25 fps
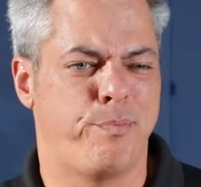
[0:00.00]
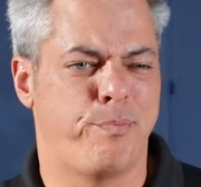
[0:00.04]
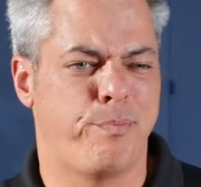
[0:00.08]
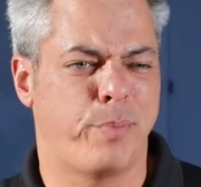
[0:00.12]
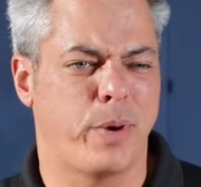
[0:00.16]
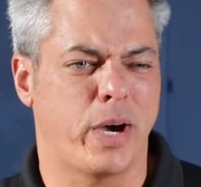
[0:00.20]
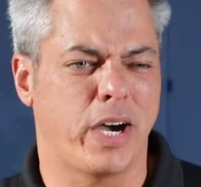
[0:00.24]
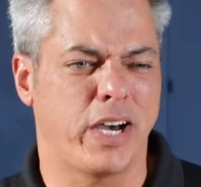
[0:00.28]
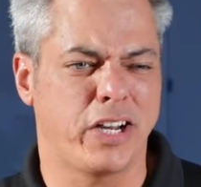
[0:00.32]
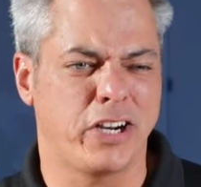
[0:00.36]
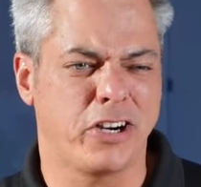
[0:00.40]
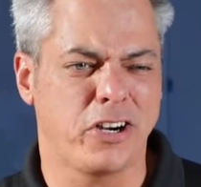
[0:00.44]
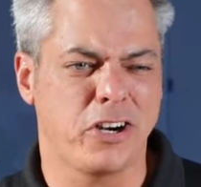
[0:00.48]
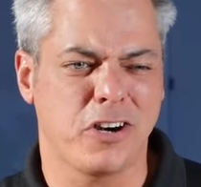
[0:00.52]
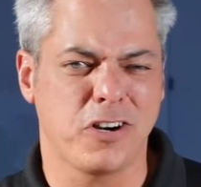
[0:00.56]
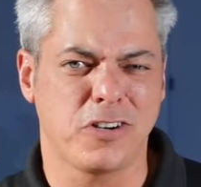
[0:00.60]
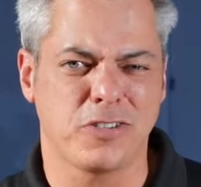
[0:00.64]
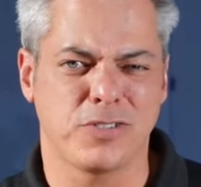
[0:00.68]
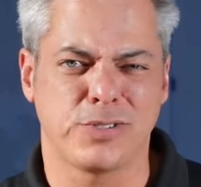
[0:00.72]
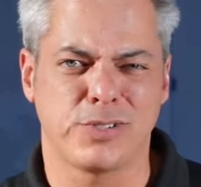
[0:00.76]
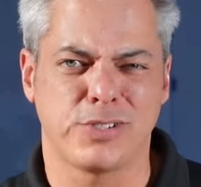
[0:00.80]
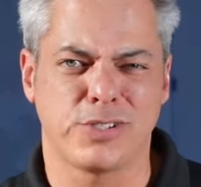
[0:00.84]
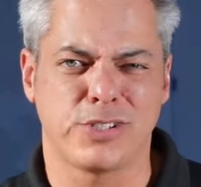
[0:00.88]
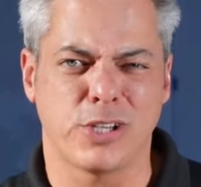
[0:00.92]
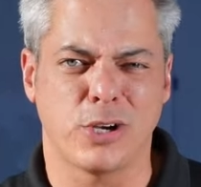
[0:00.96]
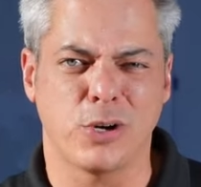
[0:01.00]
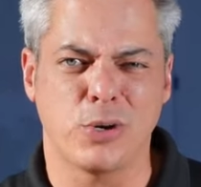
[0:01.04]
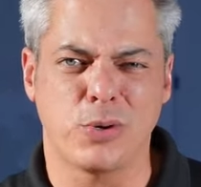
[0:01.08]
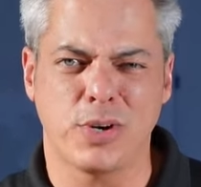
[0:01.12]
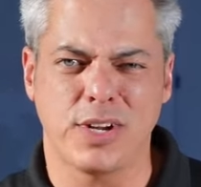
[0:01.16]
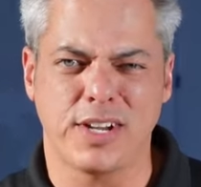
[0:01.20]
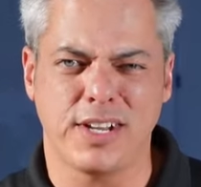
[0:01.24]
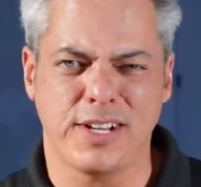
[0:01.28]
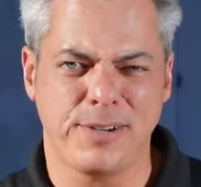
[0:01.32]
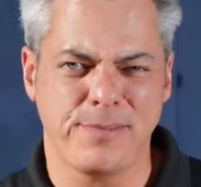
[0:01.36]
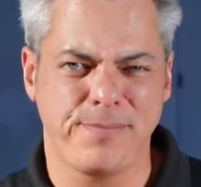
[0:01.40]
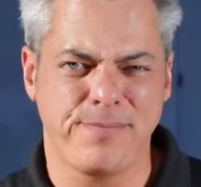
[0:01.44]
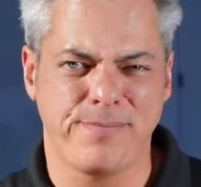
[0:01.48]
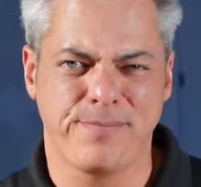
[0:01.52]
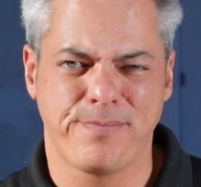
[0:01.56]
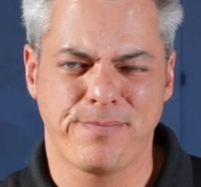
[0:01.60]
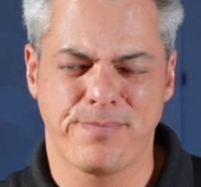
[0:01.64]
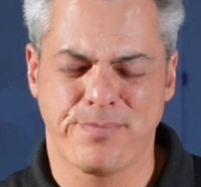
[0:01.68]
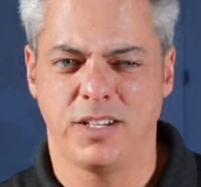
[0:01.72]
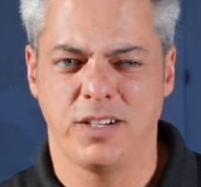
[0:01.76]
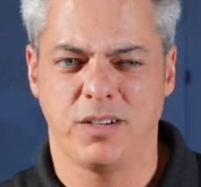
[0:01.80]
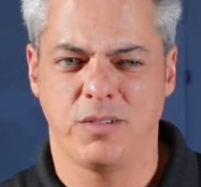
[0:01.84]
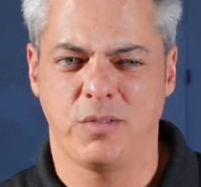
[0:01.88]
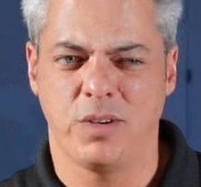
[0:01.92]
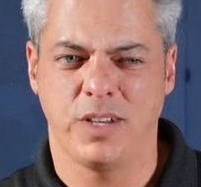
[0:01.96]
butter soda
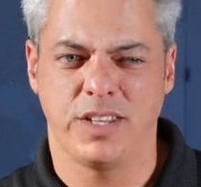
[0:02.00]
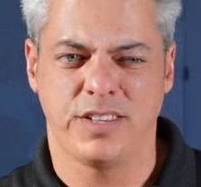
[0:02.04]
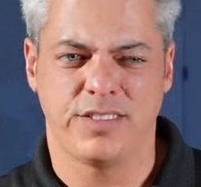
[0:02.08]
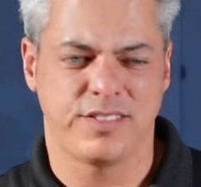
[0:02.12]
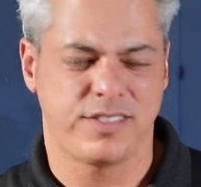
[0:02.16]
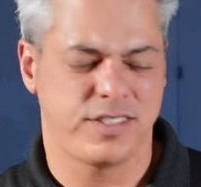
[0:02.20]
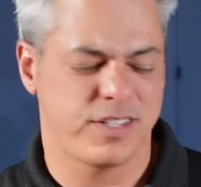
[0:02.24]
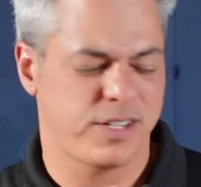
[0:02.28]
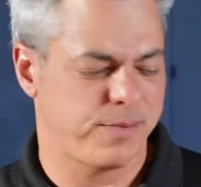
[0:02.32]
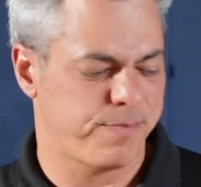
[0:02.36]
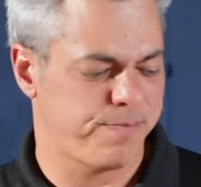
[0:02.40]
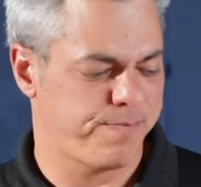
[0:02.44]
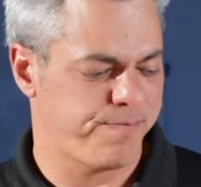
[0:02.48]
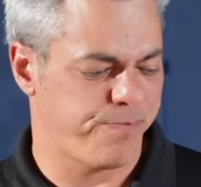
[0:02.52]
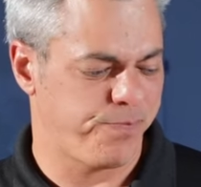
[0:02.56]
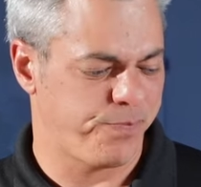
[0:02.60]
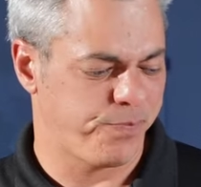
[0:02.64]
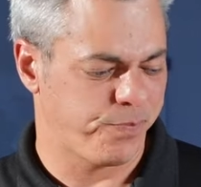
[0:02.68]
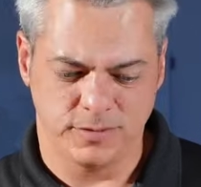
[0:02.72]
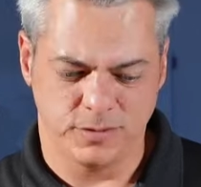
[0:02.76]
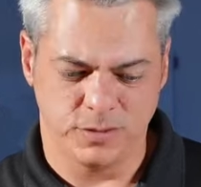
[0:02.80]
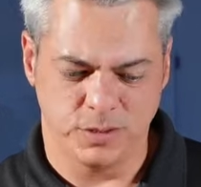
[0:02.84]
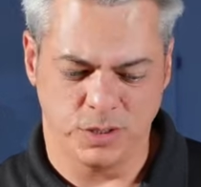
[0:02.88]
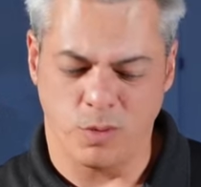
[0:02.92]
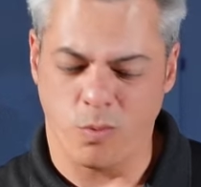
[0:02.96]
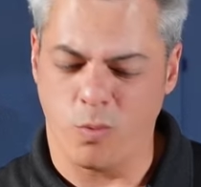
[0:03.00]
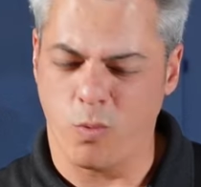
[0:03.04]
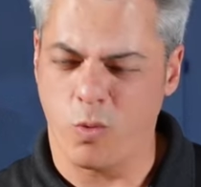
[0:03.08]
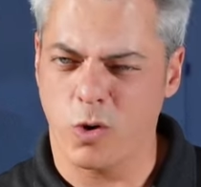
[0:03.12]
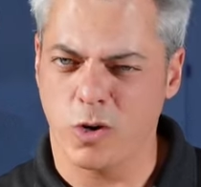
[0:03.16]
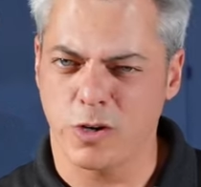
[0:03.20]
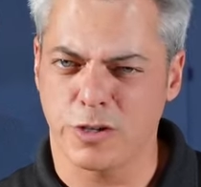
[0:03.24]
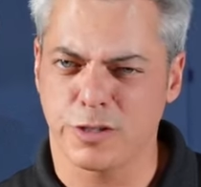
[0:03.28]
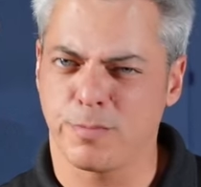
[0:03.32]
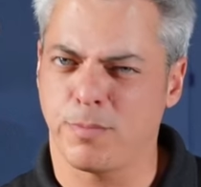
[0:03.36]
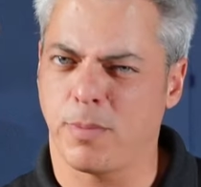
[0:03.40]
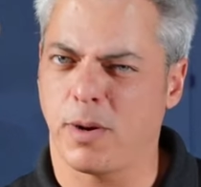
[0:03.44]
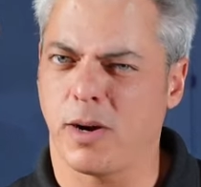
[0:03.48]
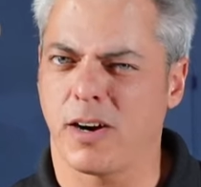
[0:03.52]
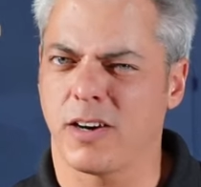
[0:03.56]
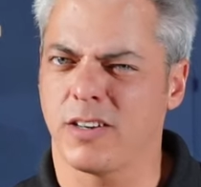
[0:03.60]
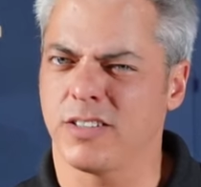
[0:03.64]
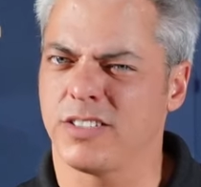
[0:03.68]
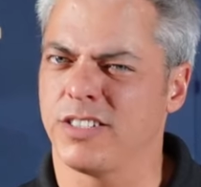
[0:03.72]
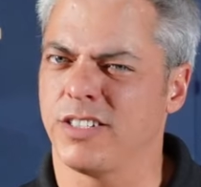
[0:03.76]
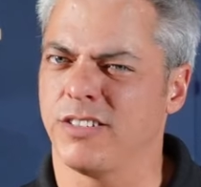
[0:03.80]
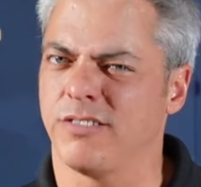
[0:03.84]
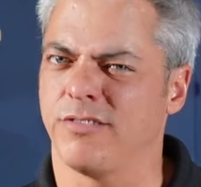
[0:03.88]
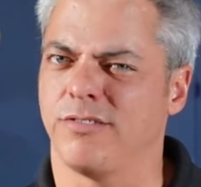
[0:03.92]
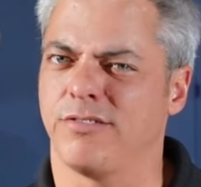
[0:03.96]
with some the worst
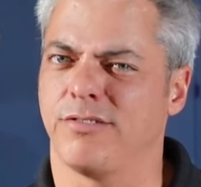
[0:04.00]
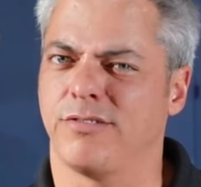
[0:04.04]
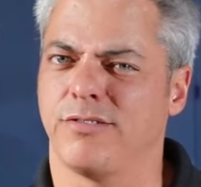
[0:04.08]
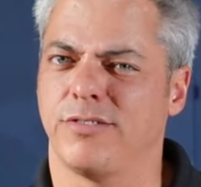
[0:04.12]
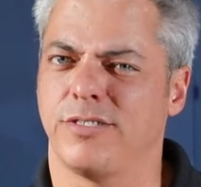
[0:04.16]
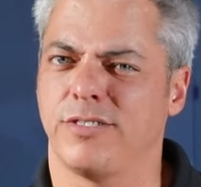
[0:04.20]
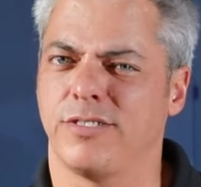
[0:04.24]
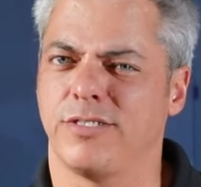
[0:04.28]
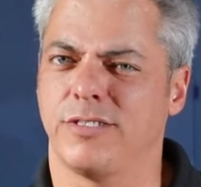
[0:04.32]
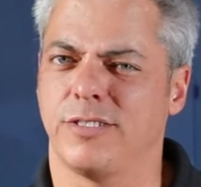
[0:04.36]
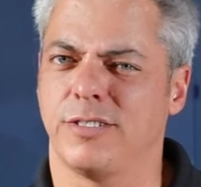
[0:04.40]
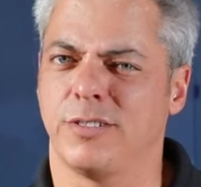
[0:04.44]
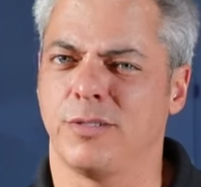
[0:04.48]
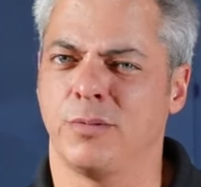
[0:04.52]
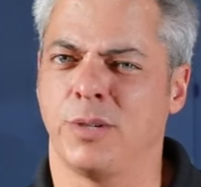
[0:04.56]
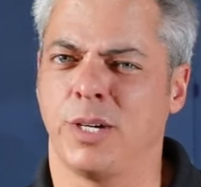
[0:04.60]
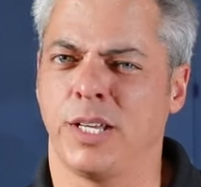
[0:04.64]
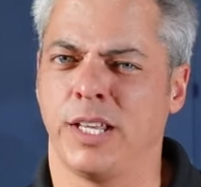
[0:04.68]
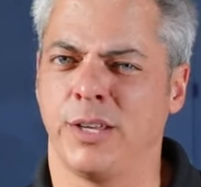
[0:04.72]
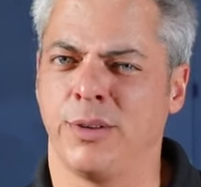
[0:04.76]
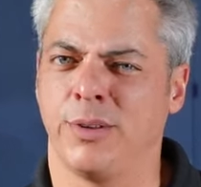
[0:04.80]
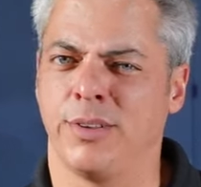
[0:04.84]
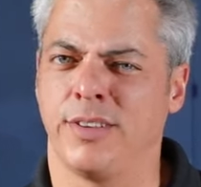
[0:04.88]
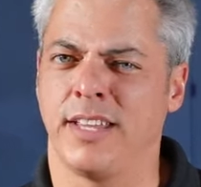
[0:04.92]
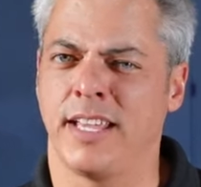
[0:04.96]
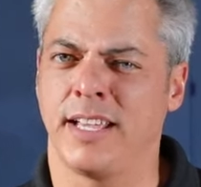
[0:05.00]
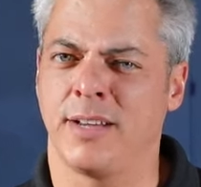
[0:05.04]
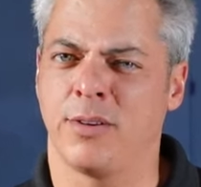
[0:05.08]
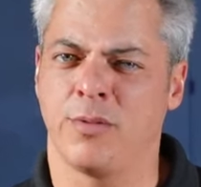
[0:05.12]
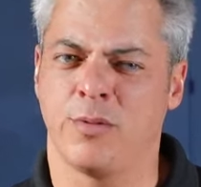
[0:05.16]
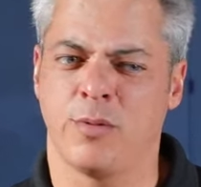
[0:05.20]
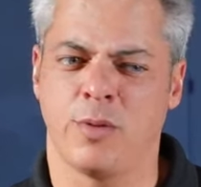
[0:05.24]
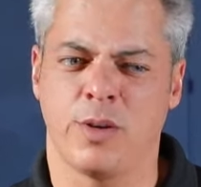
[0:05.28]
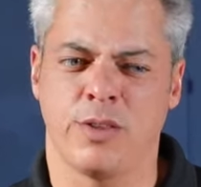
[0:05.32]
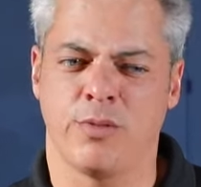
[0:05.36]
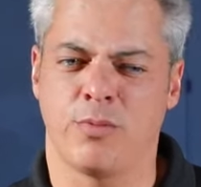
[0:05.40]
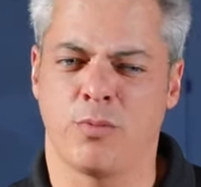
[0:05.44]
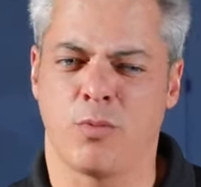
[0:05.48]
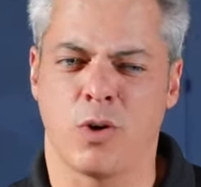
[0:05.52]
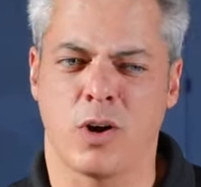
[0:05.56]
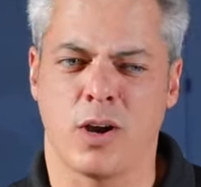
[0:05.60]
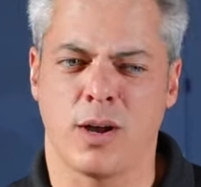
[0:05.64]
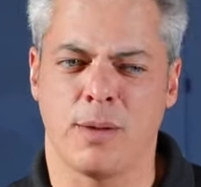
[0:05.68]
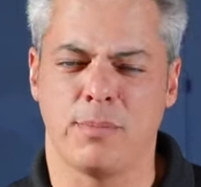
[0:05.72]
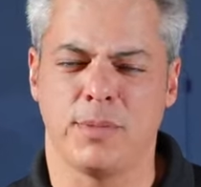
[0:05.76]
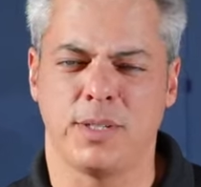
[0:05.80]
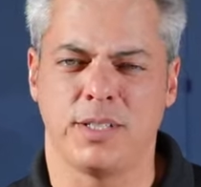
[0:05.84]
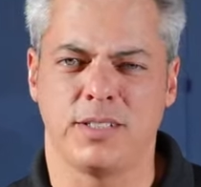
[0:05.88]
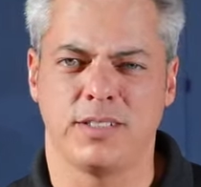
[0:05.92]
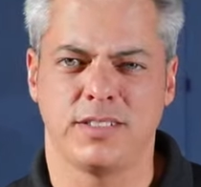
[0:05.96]
parts of what you'd think with
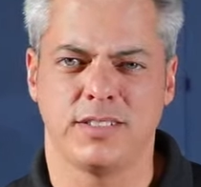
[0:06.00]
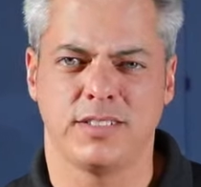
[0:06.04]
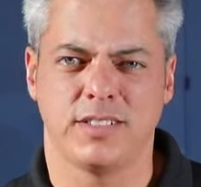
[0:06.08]
rum.